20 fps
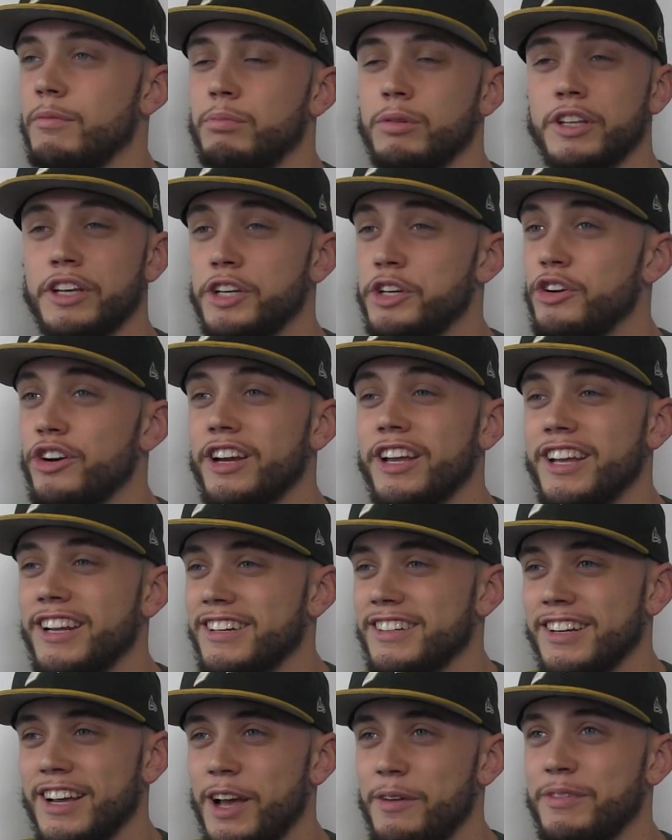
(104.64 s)
Bleed
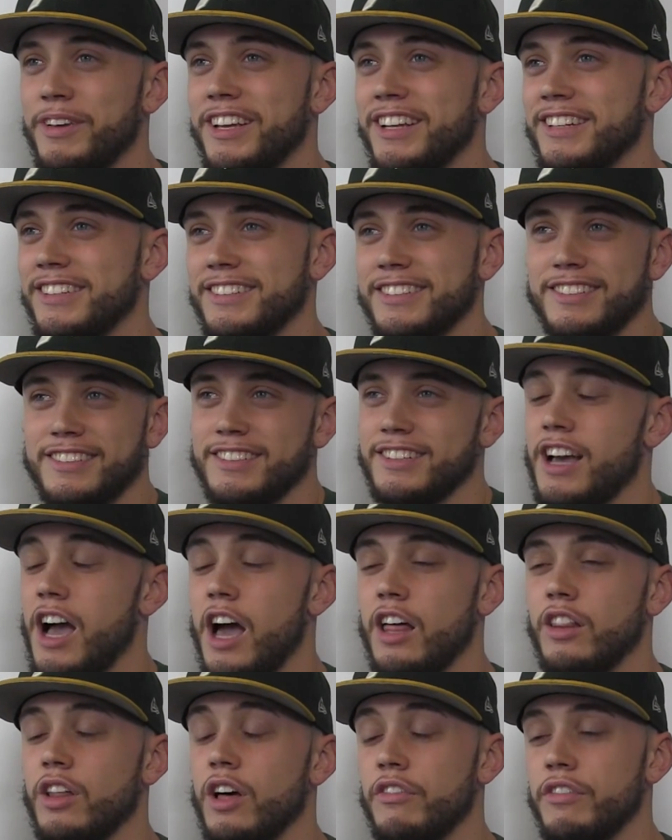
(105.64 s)
green. I mean,
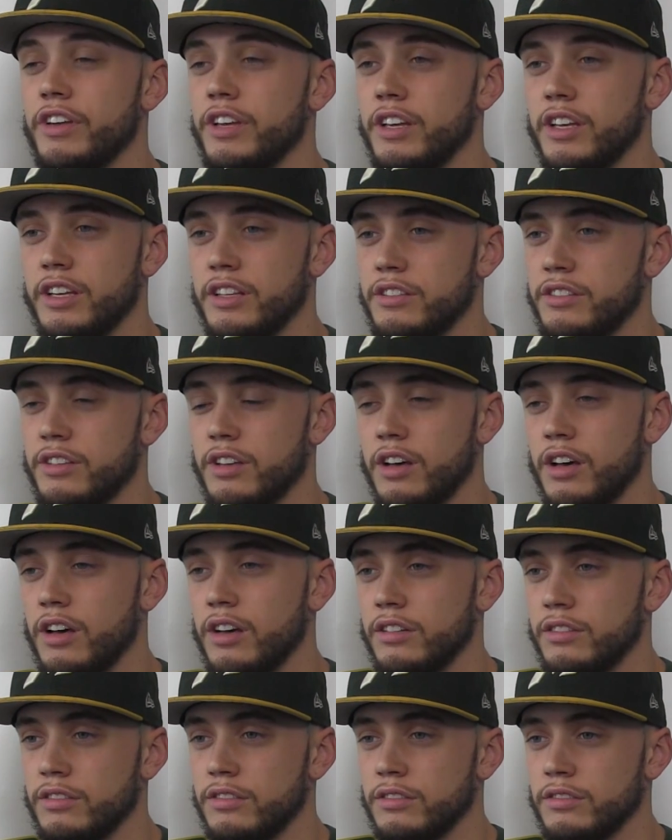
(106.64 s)
I love it. It's
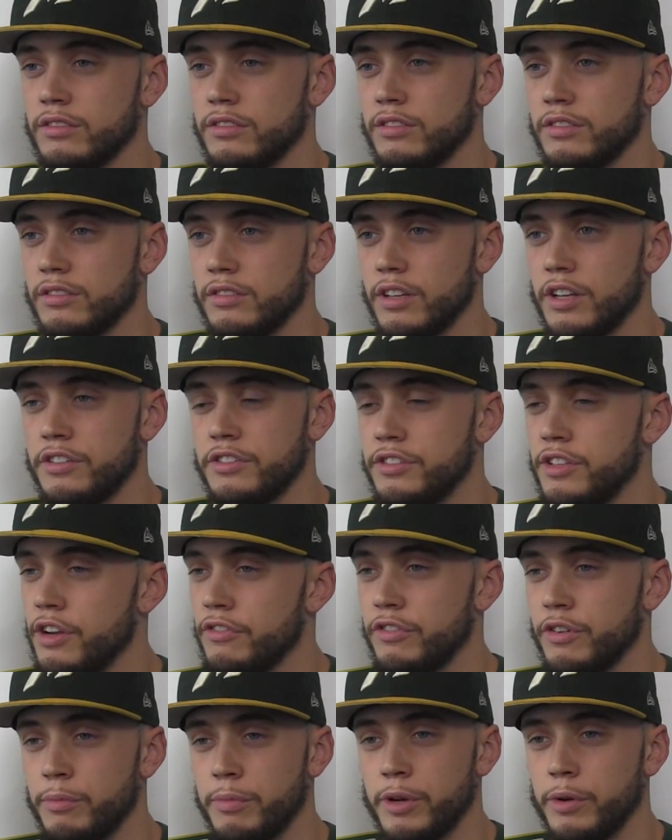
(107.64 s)

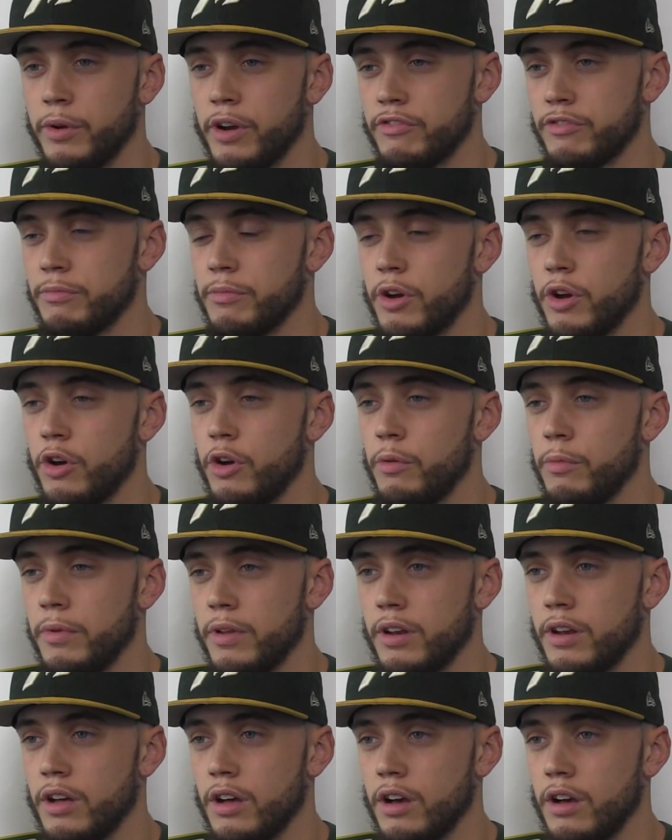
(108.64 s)
different being away from home
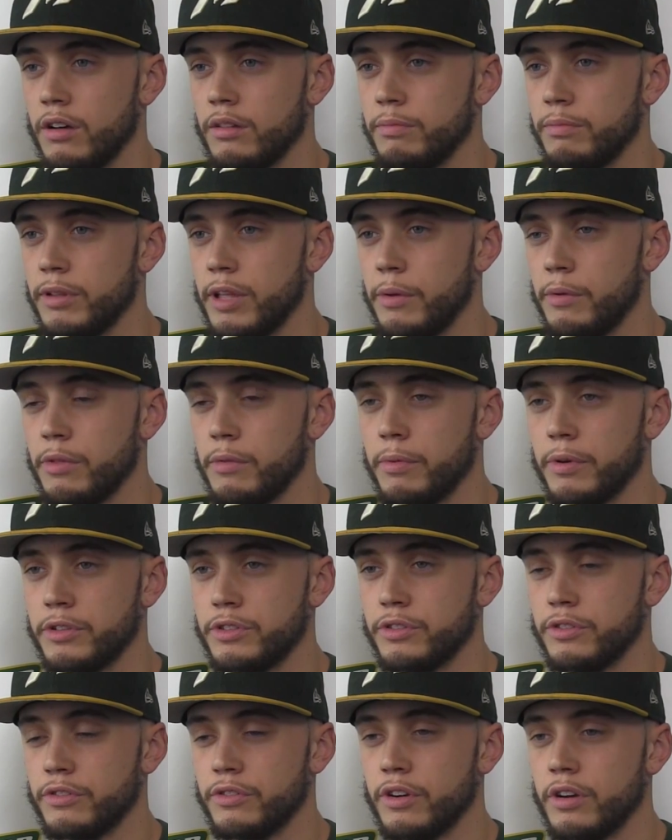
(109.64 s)
and playing with a
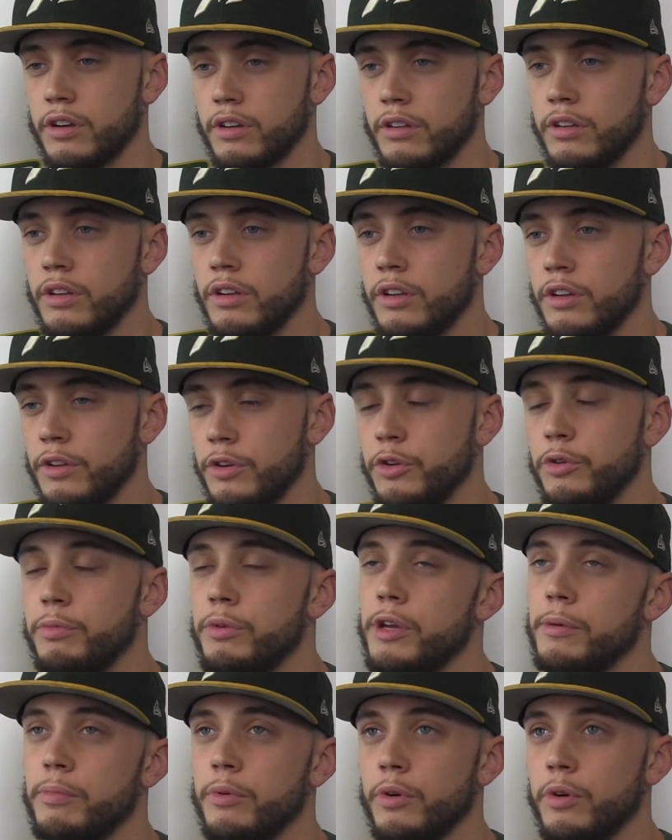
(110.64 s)
bunch of new
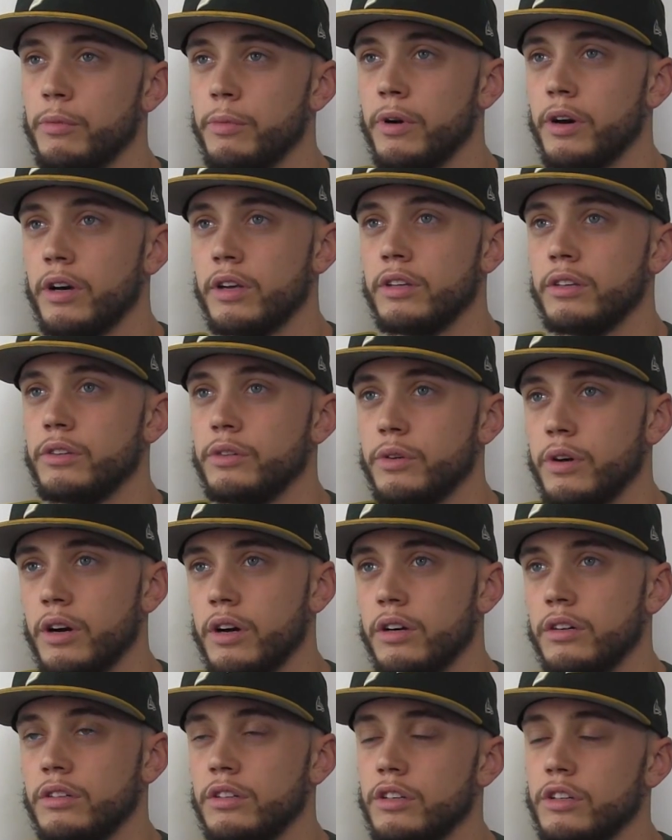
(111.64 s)
people, but you
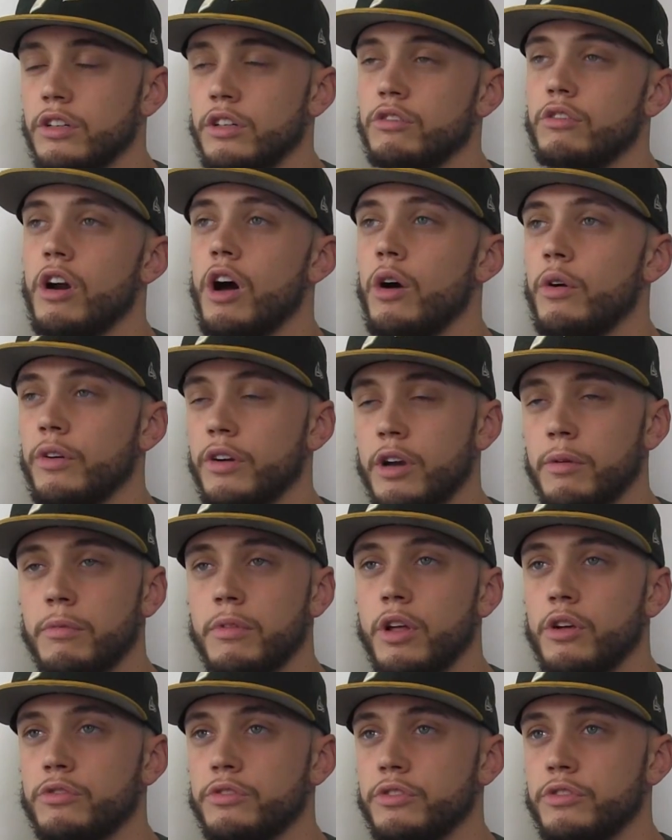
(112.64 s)
grow and come
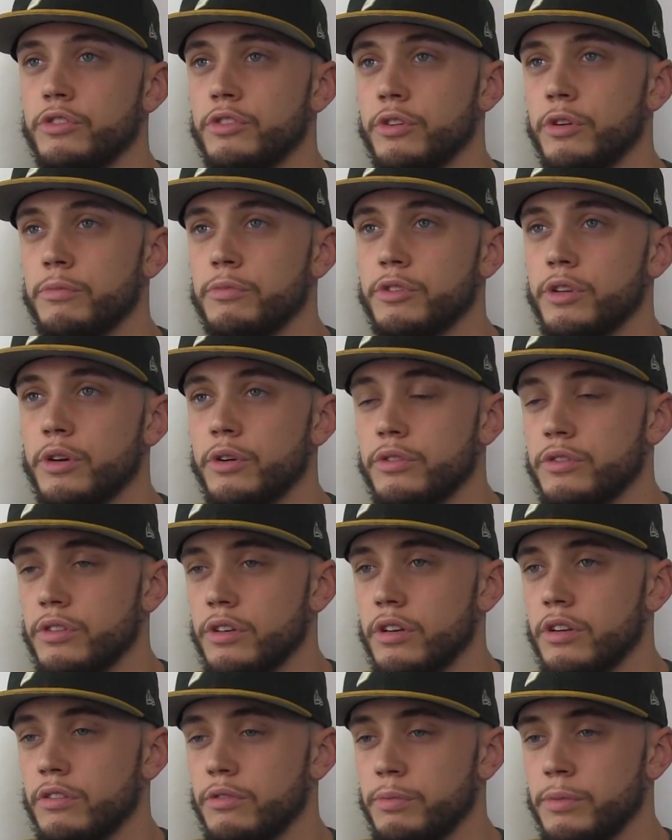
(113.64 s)
closer to them, so
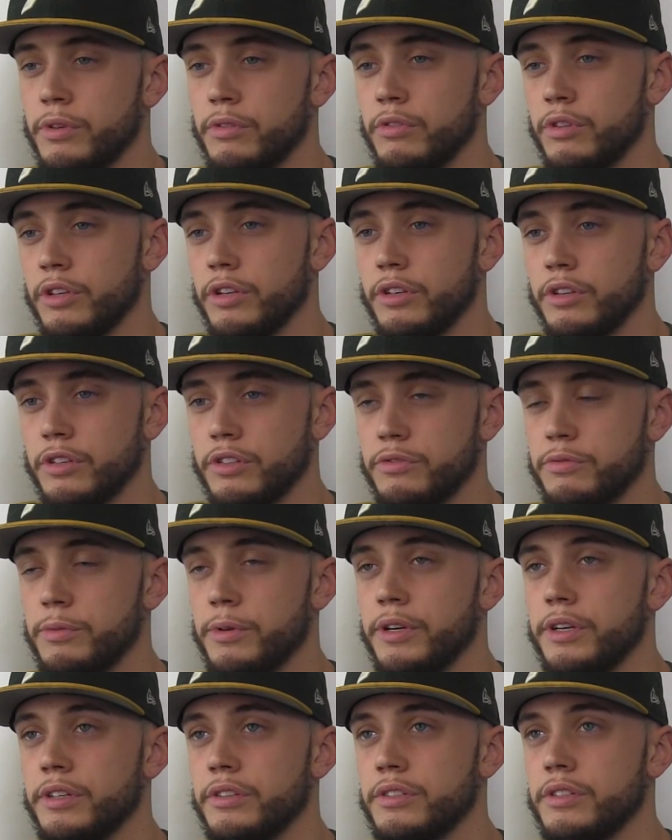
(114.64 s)
it's been a really good
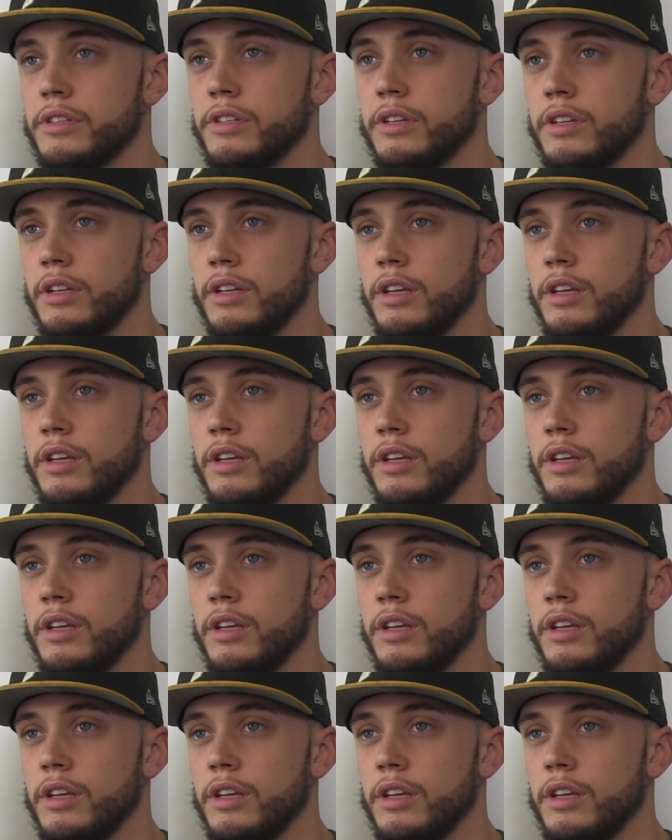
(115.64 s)
experience.